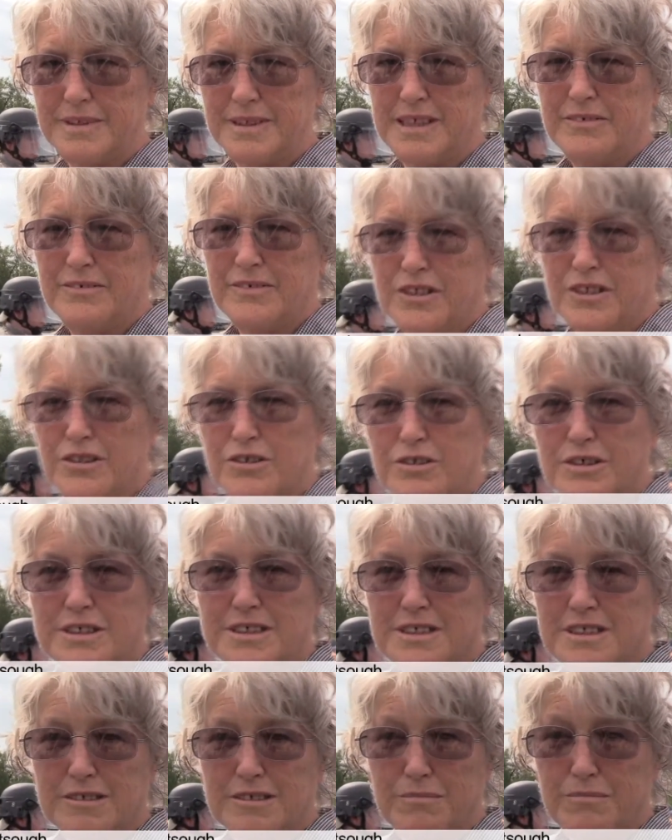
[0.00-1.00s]
Even though
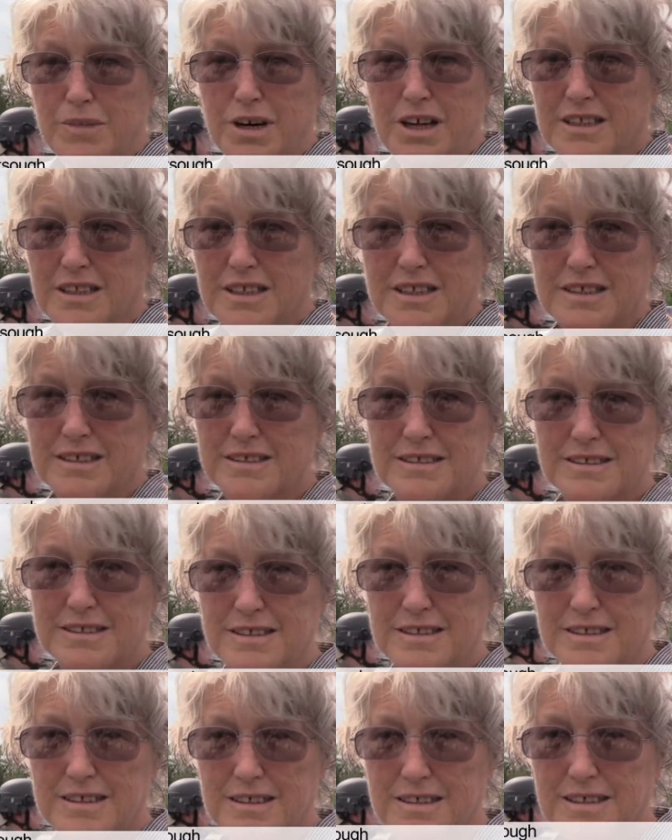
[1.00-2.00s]
it's symbolic,
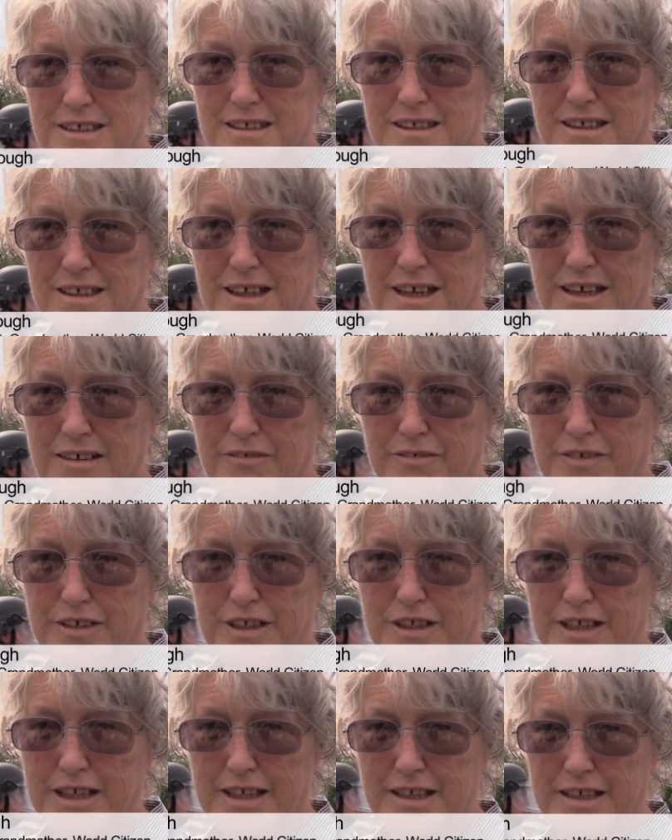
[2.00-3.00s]
I
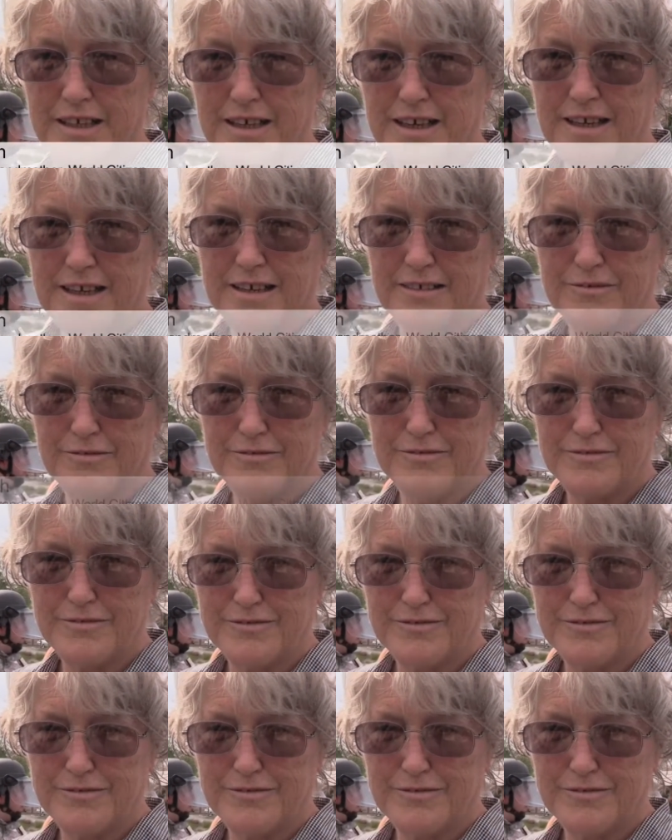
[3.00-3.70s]
feel like I have